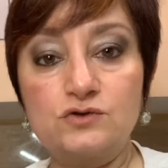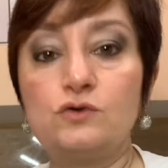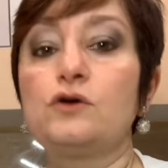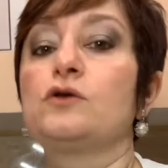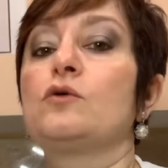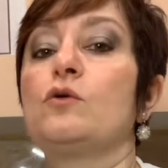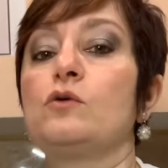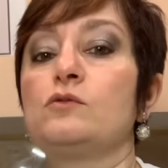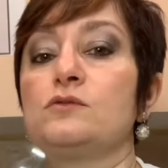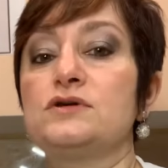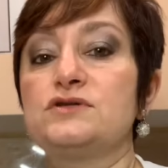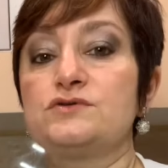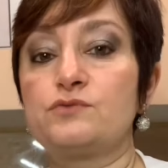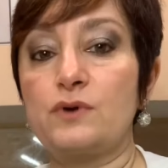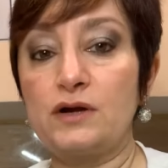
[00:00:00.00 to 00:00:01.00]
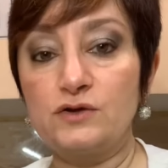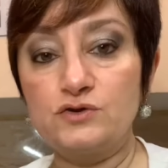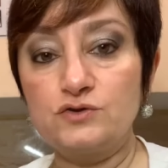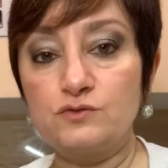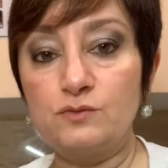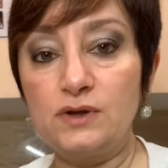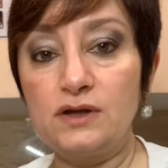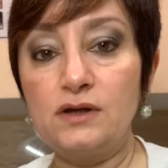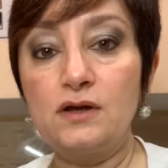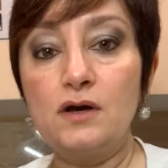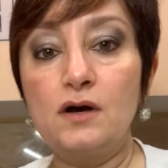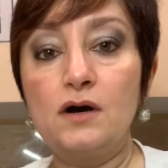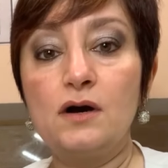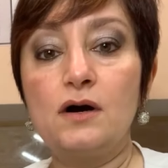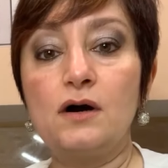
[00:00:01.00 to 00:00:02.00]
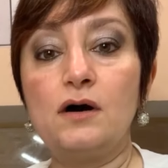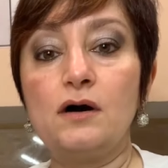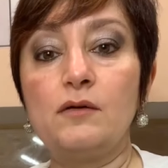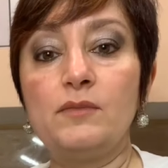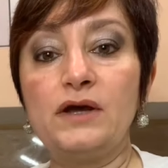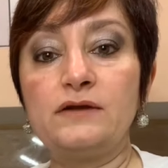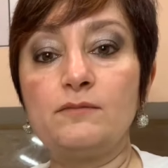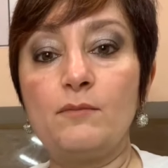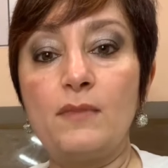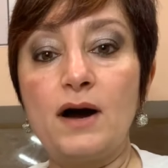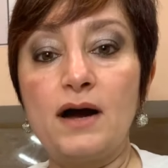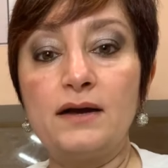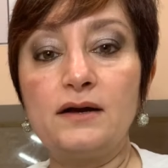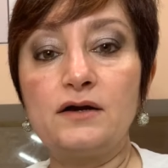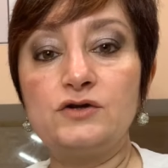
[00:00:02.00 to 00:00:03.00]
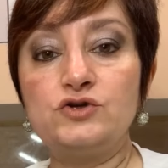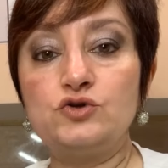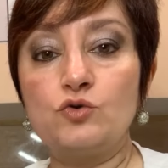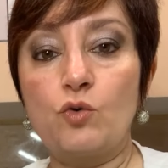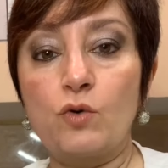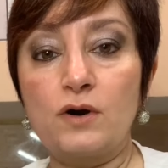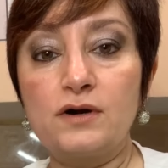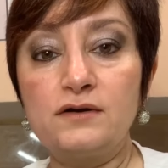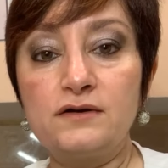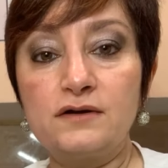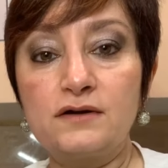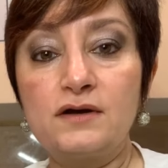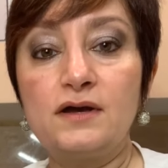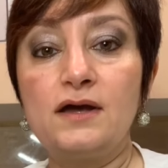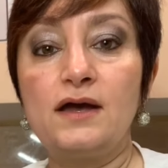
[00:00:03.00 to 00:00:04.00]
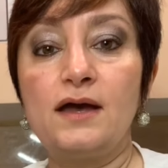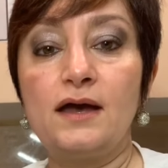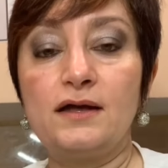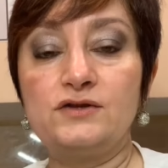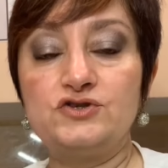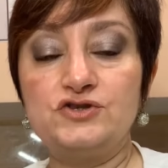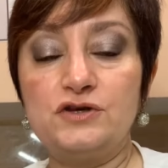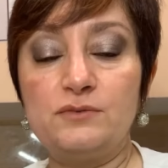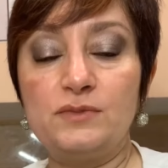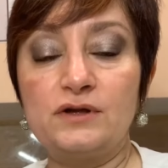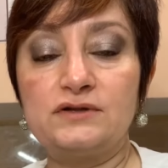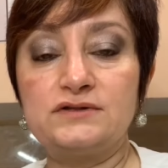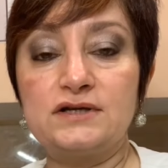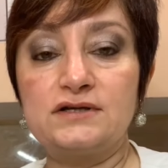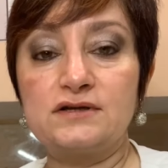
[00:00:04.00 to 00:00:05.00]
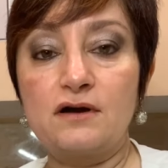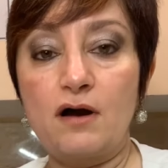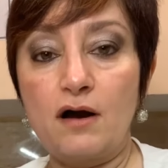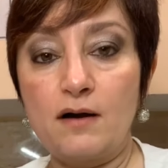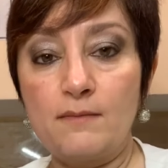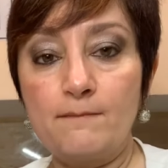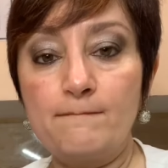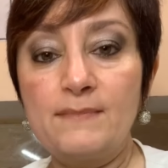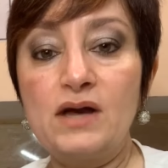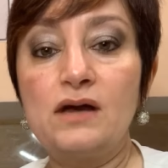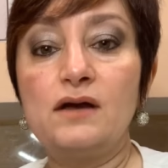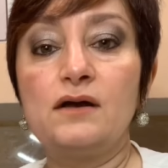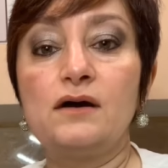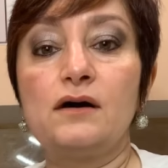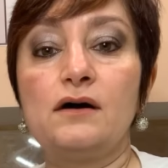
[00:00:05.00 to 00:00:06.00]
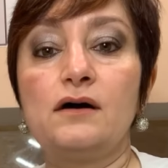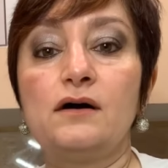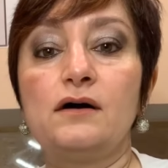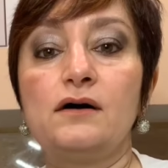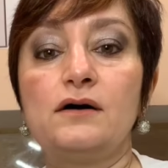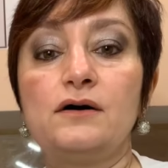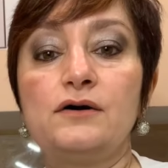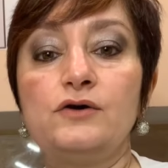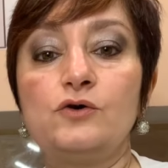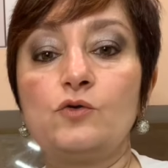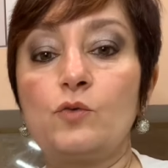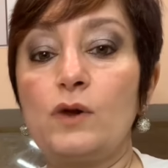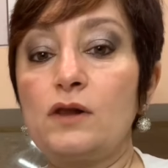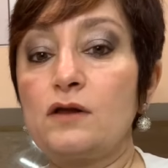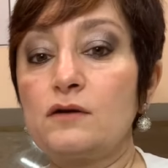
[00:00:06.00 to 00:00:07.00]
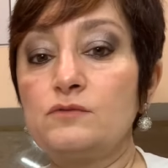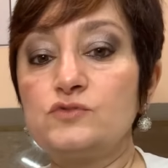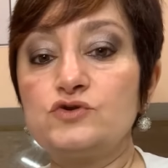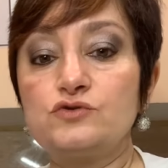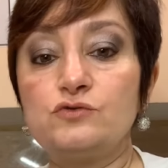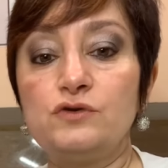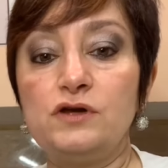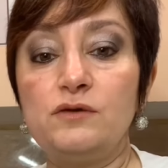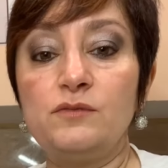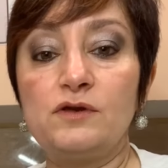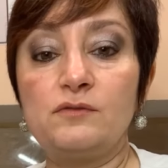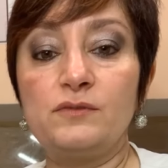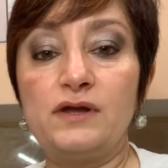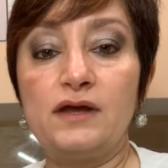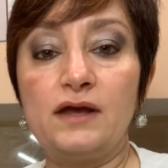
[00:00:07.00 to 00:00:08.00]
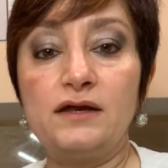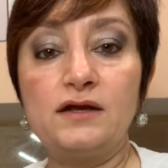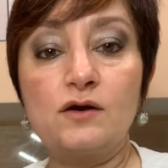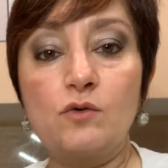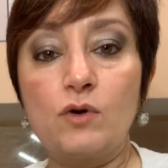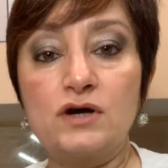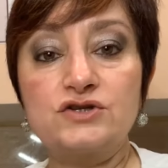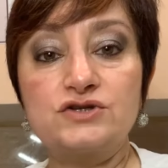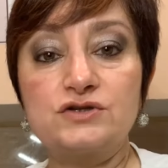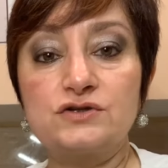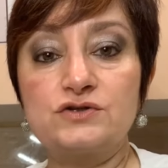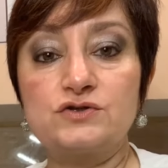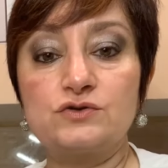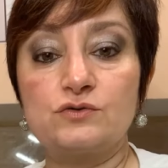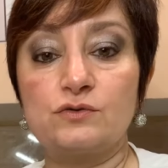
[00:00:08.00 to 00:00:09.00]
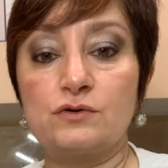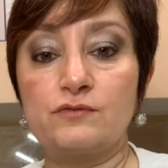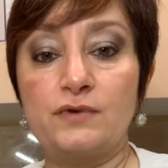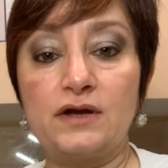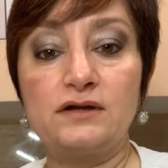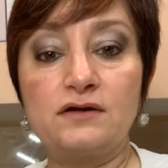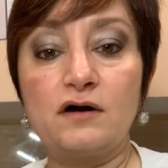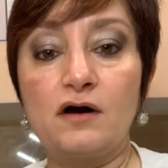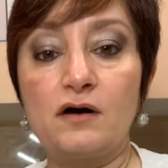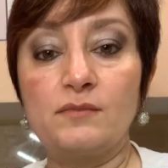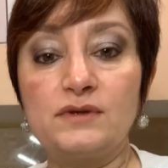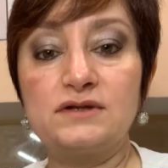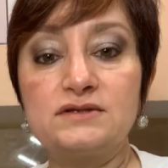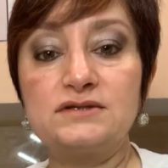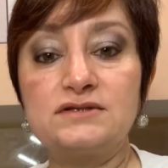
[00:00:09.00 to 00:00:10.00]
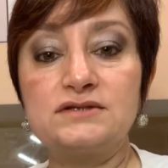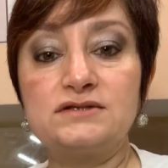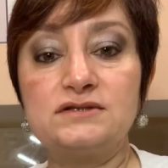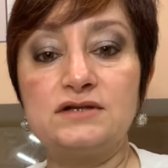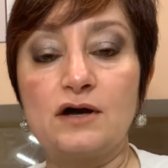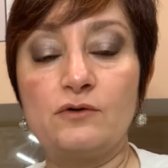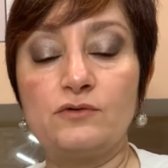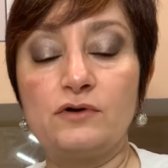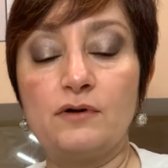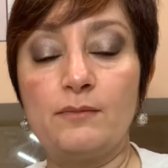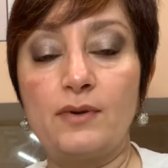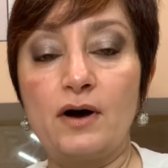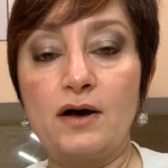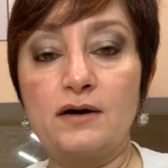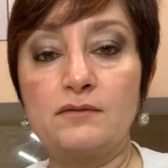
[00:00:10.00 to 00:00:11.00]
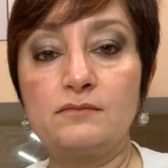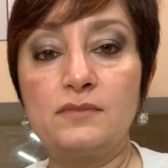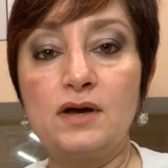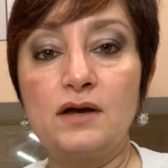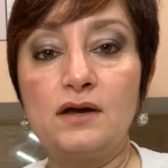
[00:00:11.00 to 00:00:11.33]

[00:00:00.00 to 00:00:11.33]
You can always write to me at myadorned@gmail.com. You're welcome to email me any questions or write comments down on the bottom.